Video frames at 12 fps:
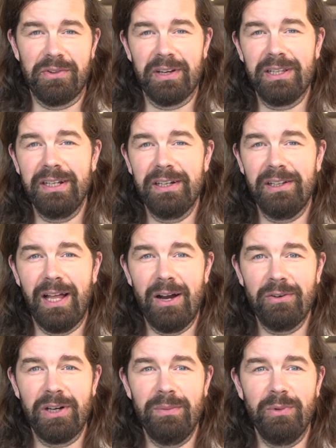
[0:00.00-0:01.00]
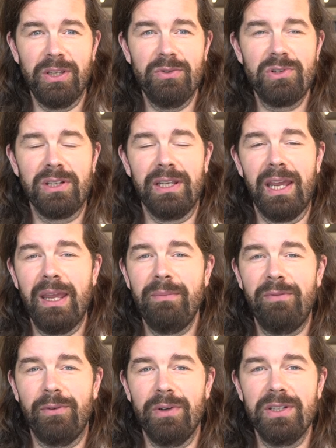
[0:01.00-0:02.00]
So the clinical outcome we usually aim
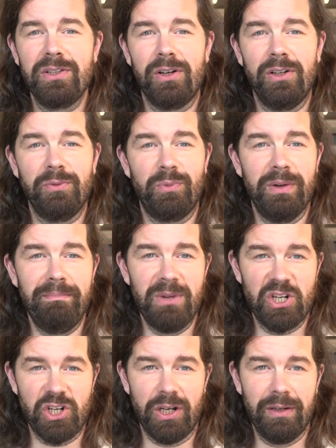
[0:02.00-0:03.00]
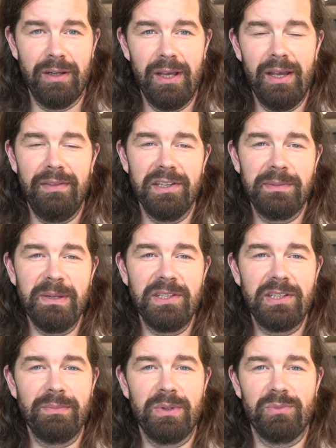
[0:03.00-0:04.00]
for is called remission. This means
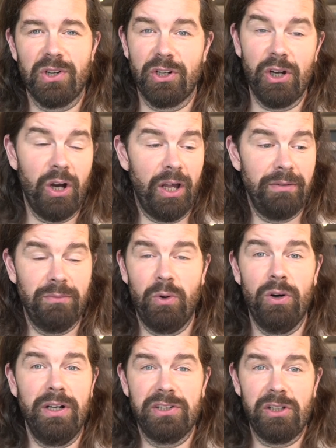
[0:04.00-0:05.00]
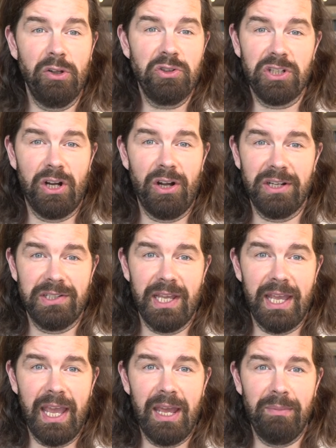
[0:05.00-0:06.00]
symptoms are gone, or as close to gone as they
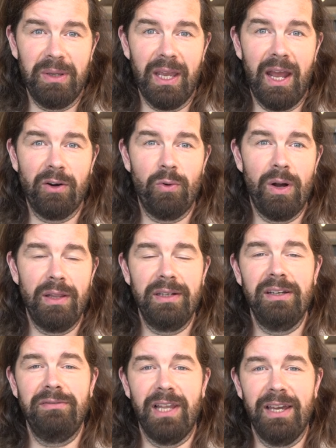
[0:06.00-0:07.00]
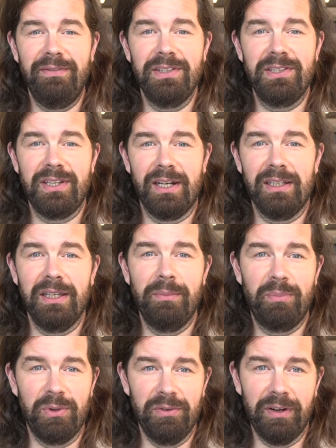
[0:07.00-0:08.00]
can be, and quality of life is steadily
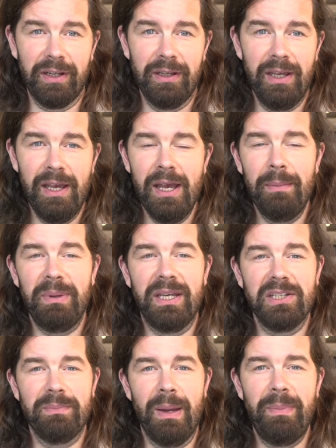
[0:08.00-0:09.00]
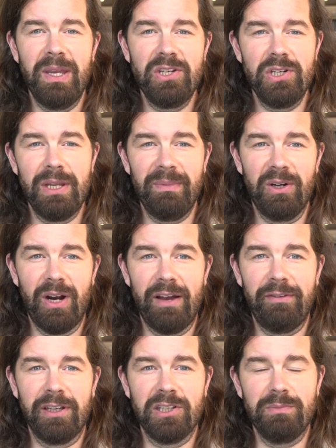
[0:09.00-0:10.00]
improving. Because my patient
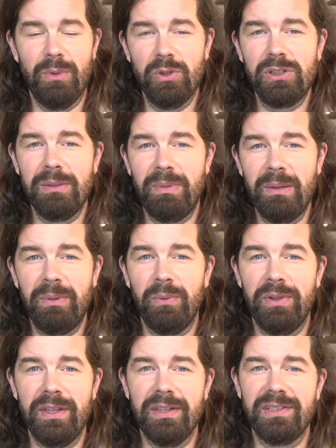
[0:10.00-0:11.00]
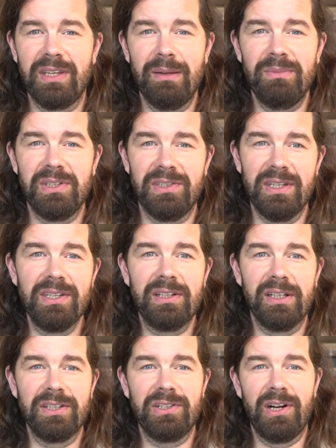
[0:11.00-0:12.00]
demographic is mostly people within the same disease
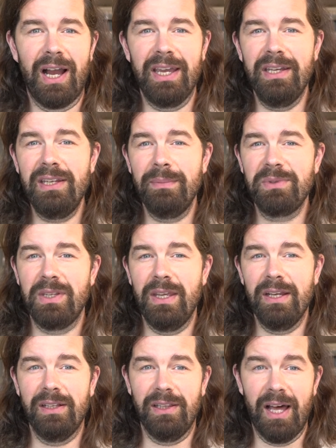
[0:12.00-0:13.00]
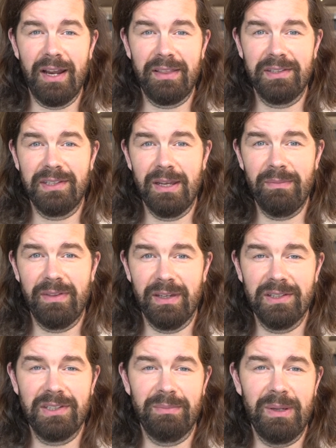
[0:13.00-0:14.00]
cluster, I end up saying a lot of the same
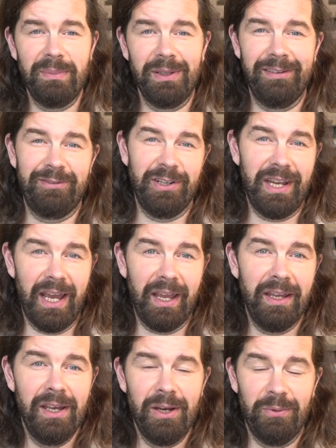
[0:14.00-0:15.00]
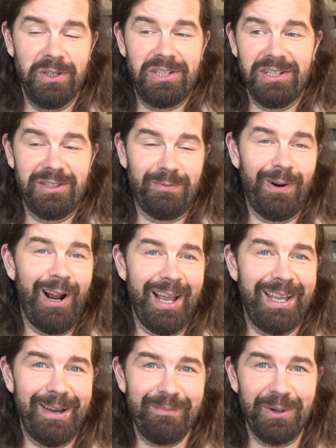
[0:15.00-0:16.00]
things to people every day, which is where I
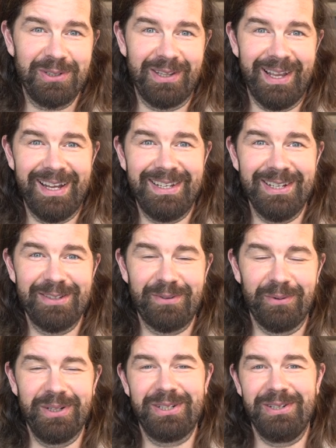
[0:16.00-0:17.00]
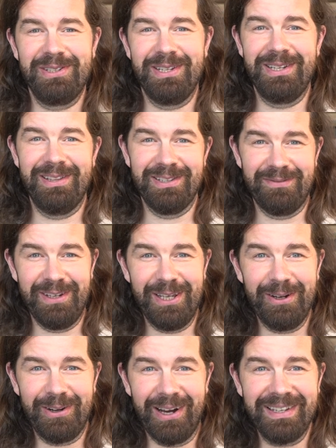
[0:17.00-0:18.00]
get most of the ideas for what turns into this
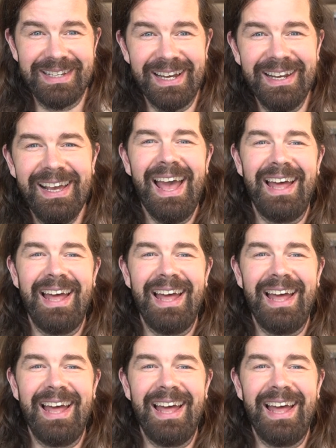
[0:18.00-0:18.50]
video content.